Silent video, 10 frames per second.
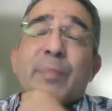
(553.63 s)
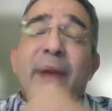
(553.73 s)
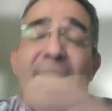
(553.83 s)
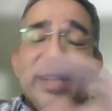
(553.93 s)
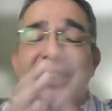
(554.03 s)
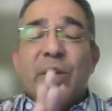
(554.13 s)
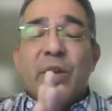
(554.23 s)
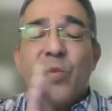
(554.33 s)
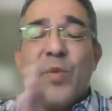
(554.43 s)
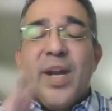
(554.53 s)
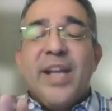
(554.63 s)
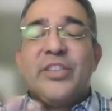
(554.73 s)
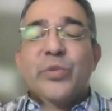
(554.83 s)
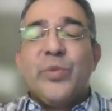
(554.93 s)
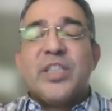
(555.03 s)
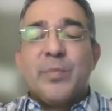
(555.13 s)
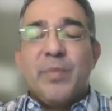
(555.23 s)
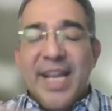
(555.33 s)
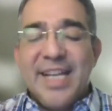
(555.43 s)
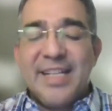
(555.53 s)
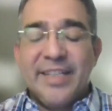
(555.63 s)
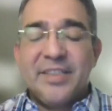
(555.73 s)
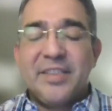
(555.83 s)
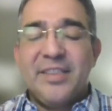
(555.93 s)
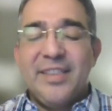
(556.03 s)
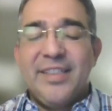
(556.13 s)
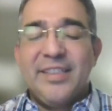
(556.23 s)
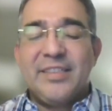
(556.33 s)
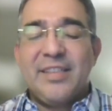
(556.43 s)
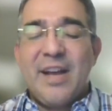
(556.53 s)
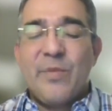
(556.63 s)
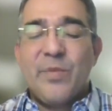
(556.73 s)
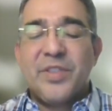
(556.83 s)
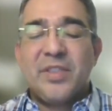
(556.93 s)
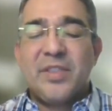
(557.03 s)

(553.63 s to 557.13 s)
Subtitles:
best way to explain this is I